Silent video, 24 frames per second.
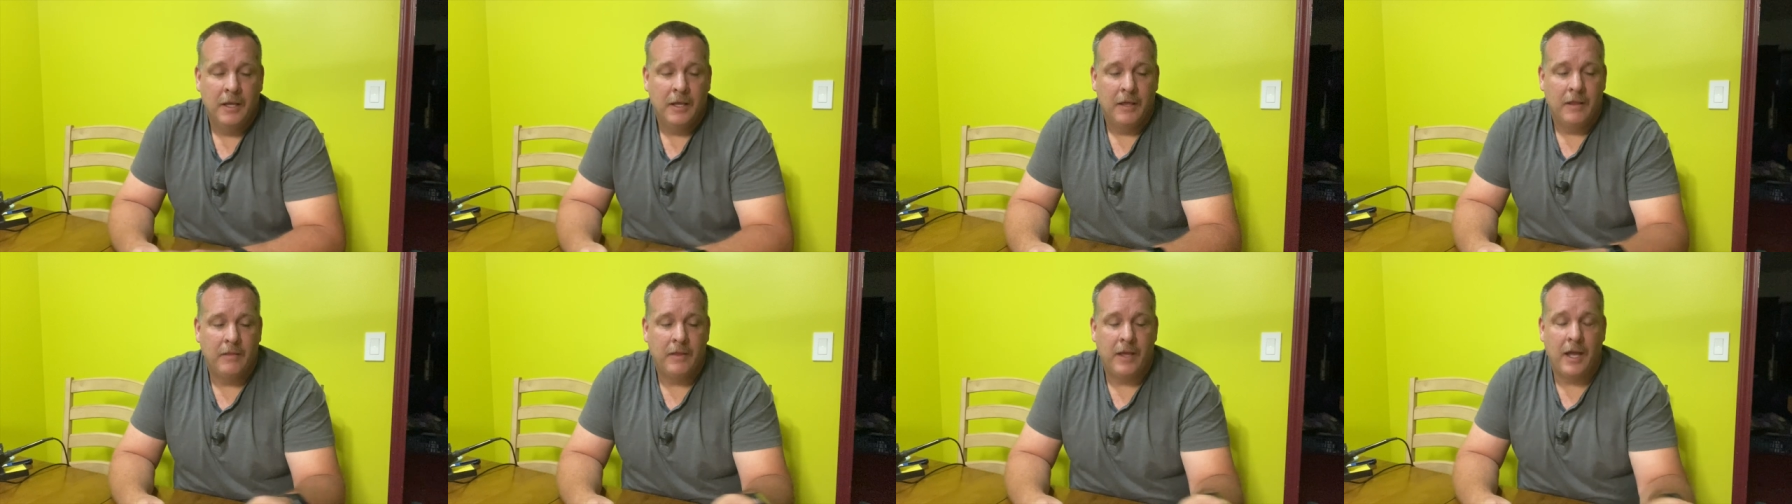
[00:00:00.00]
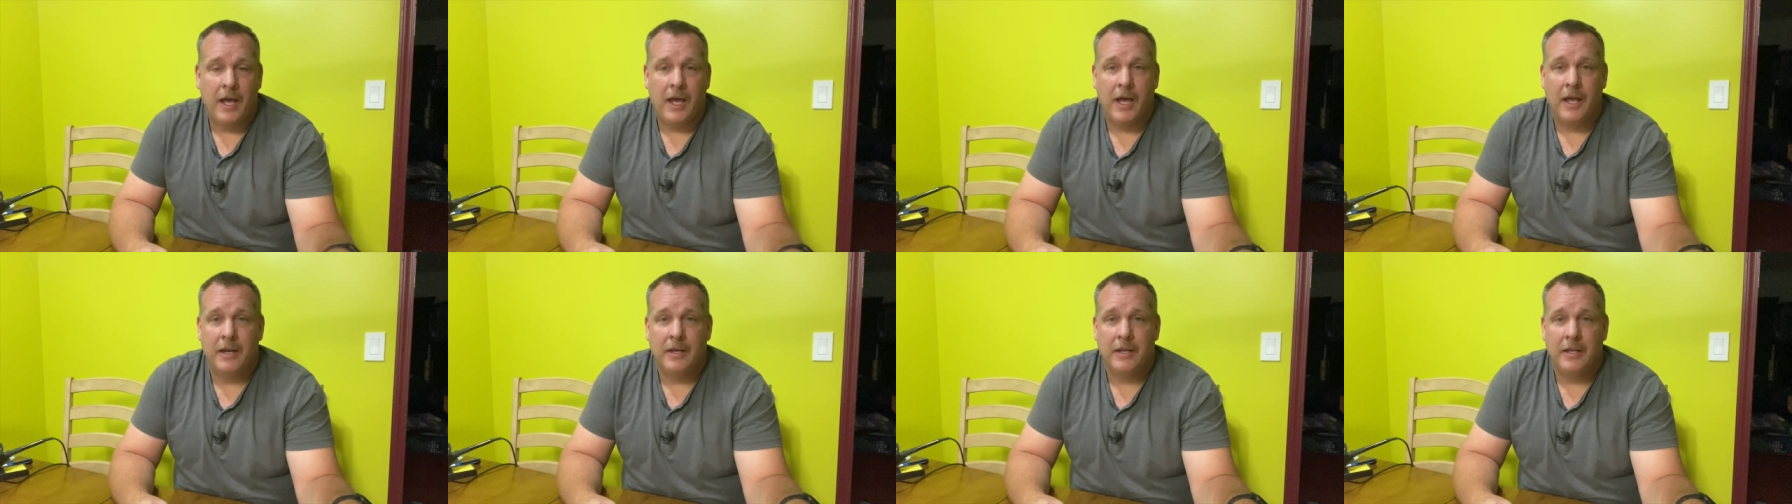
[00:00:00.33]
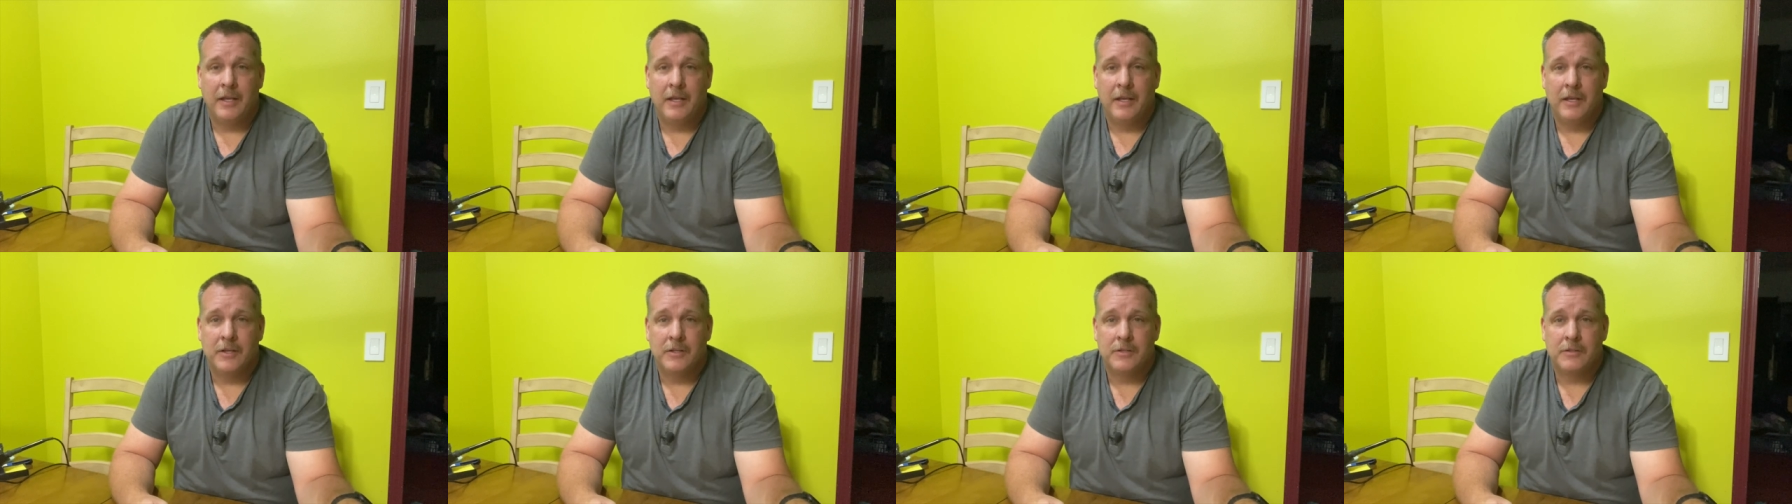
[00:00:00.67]
that
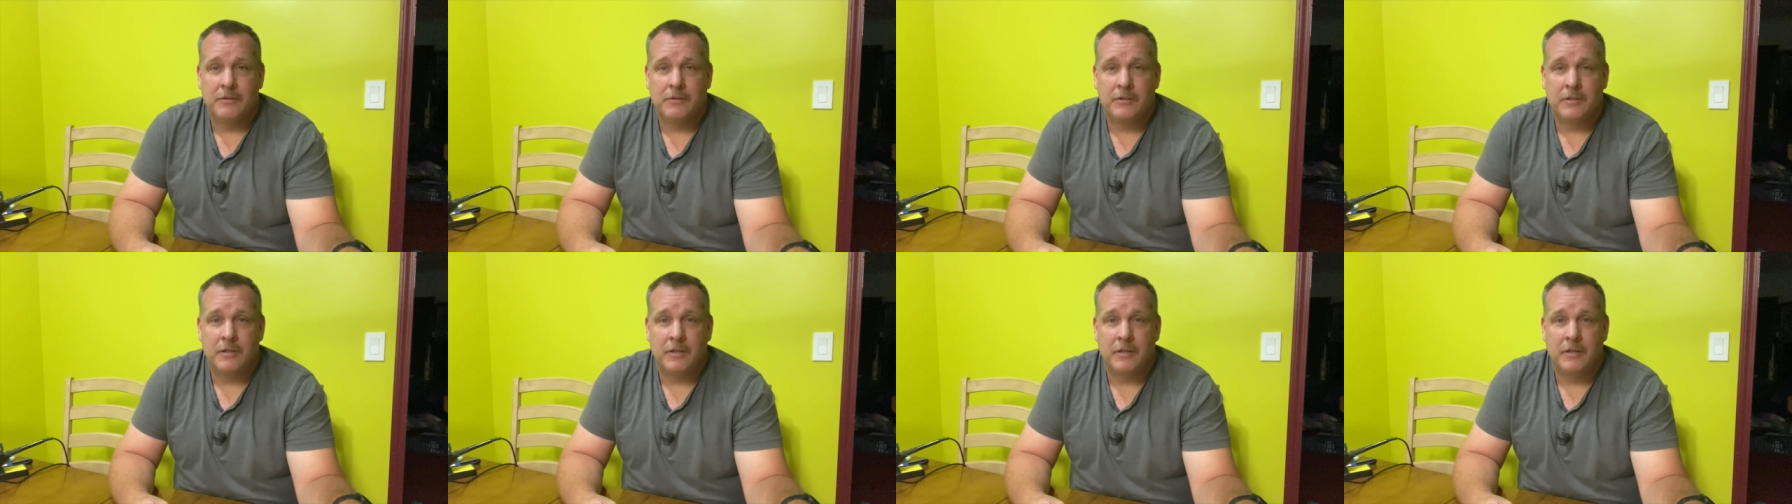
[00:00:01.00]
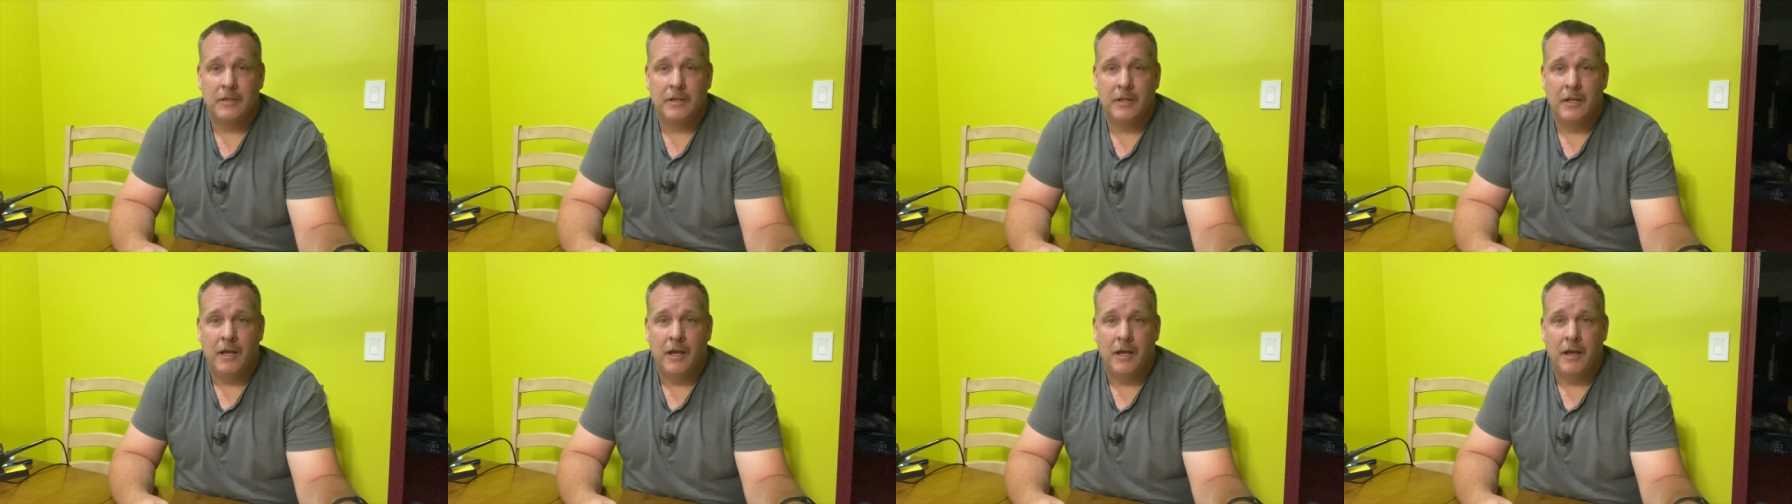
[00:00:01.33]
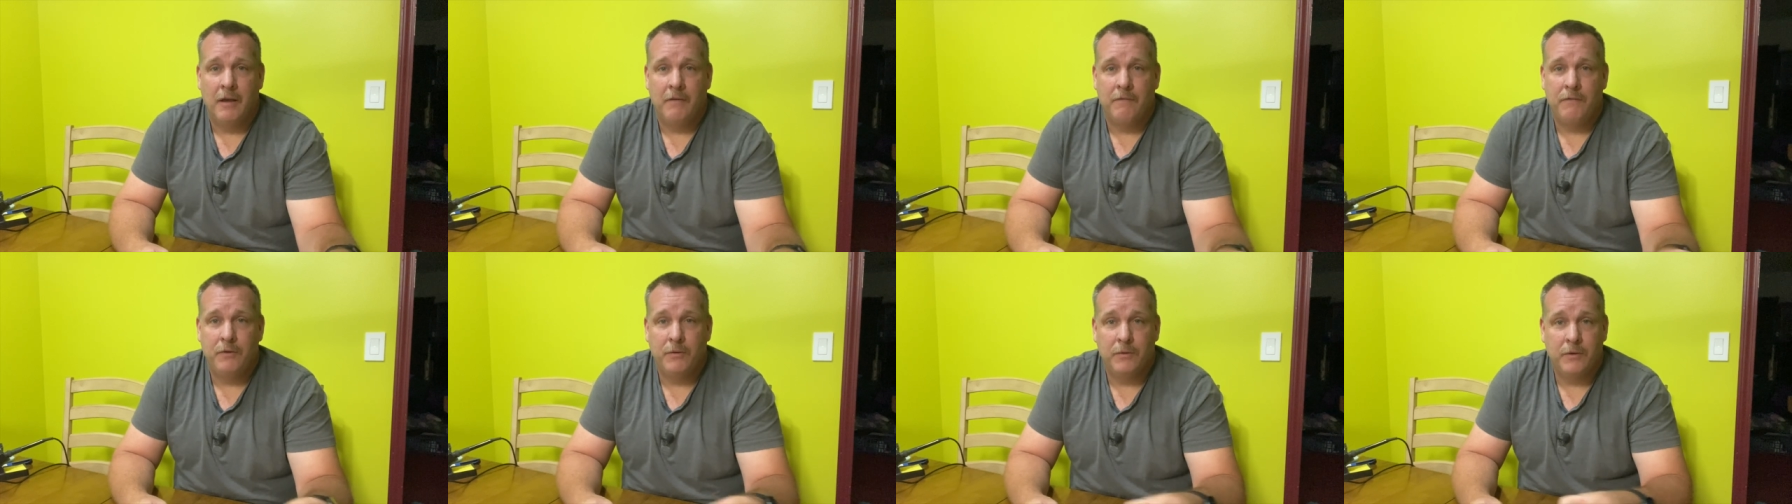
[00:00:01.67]
is
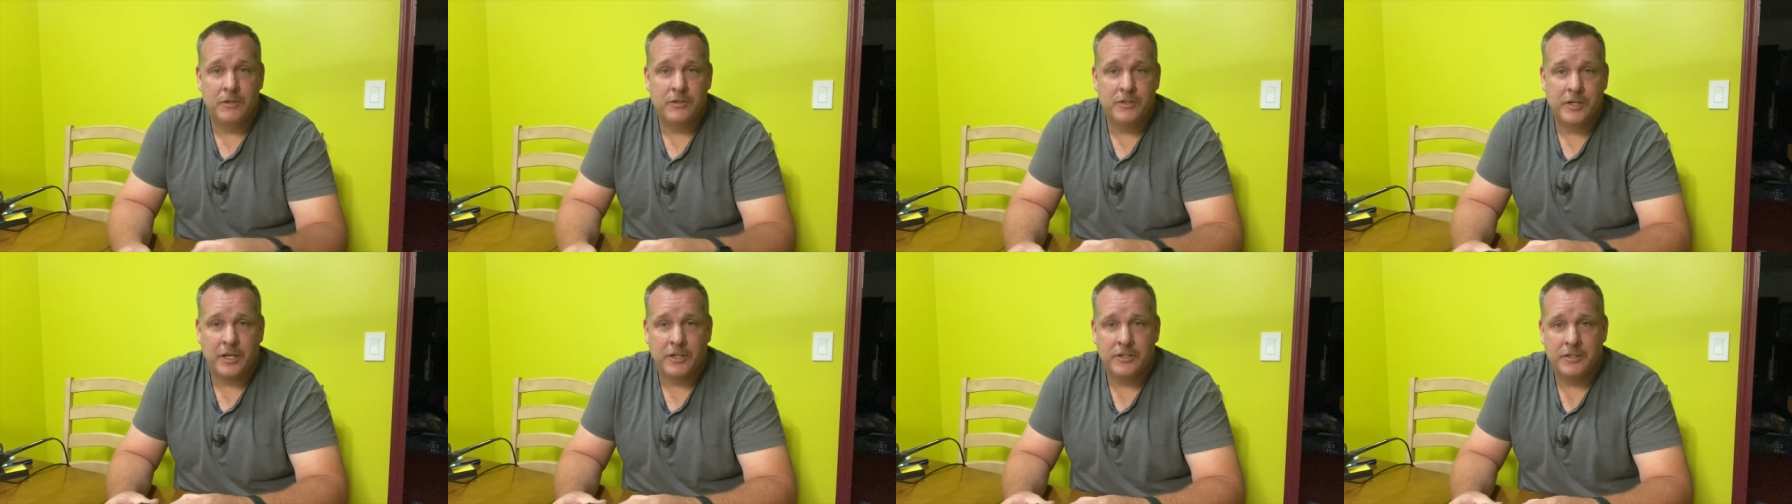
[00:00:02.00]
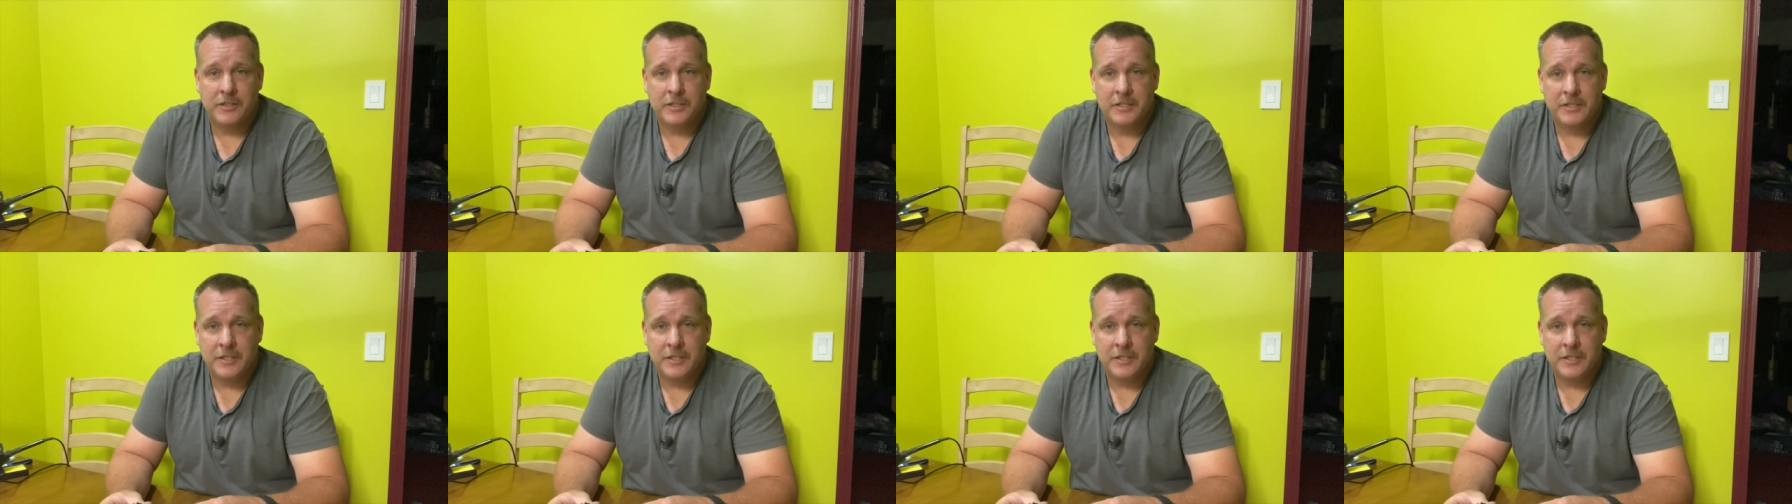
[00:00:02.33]
a fuel injection